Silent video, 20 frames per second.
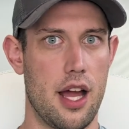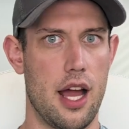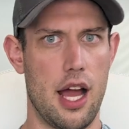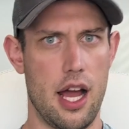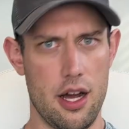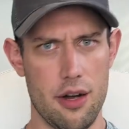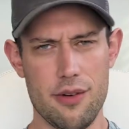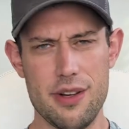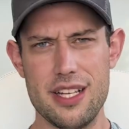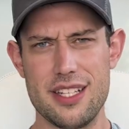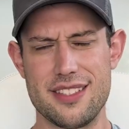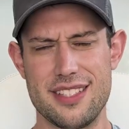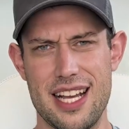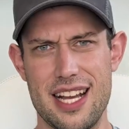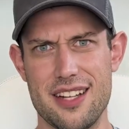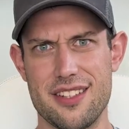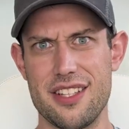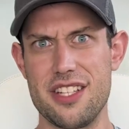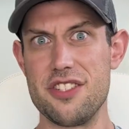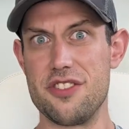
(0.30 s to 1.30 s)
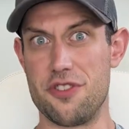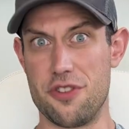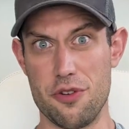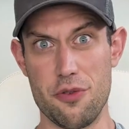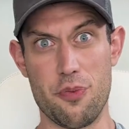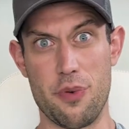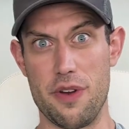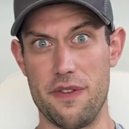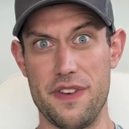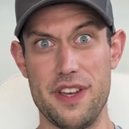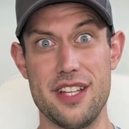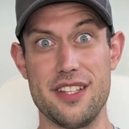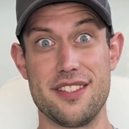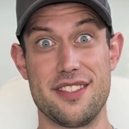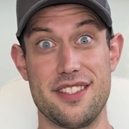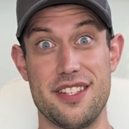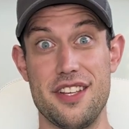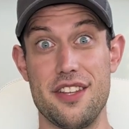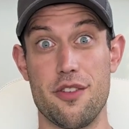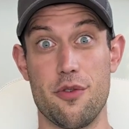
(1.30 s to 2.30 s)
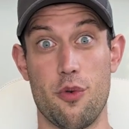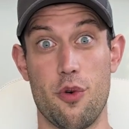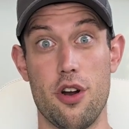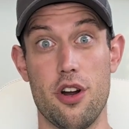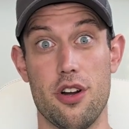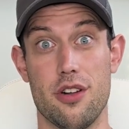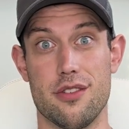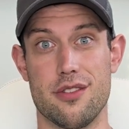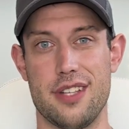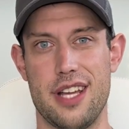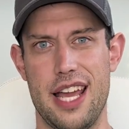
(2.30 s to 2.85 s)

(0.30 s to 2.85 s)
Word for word: How exactly do Rivians see the world?